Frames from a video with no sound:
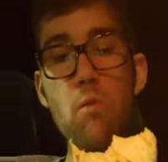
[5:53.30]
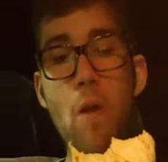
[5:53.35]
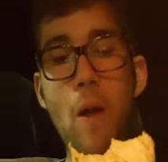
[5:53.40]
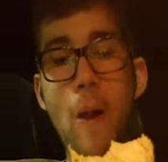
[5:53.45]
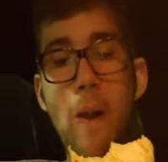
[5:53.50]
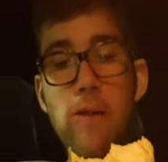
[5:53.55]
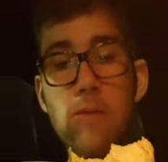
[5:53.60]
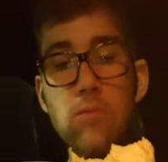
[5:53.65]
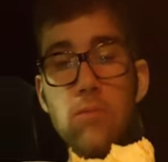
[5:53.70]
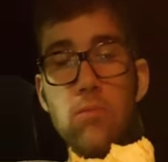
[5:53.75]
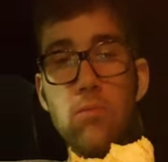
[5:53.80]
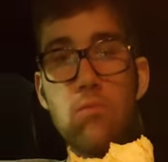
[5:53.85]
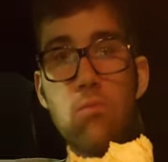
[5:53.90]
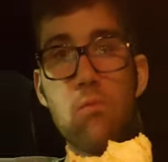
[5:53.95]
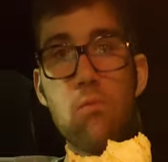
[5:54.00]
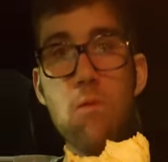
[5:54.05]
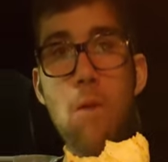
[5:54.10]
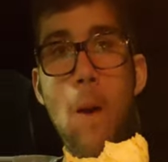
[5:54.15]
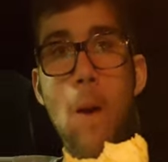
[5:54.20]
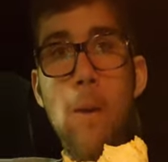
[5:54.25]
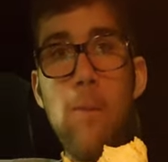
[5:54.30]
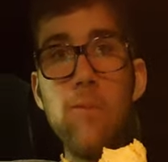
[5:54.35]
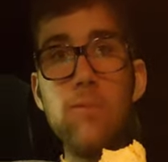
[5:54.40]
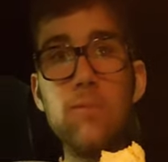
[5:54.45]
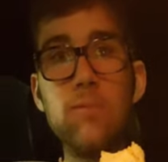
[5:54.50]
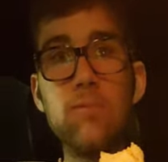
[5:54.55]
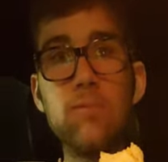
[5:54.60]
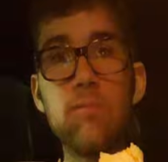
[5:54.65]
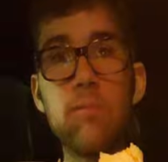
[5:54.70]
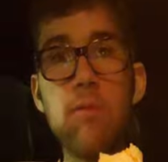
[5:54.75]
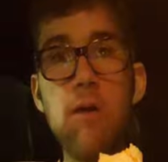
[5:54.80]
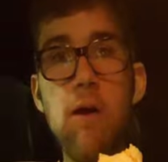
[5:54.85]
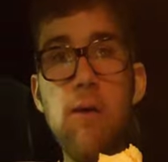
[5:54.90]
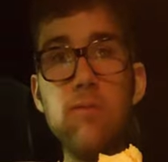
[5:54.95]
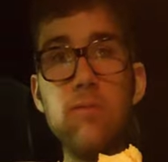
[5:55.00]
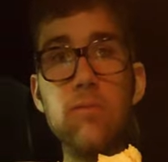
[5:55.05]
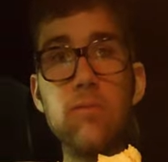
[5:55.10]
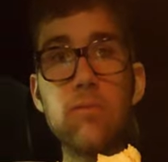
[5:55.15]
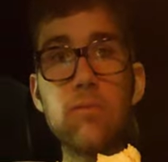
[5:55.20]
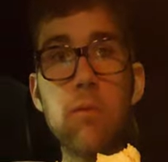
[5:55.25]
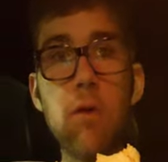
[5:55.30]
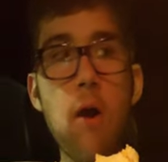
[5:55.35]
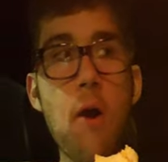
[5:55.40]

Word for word: I'm not kidding, comes in this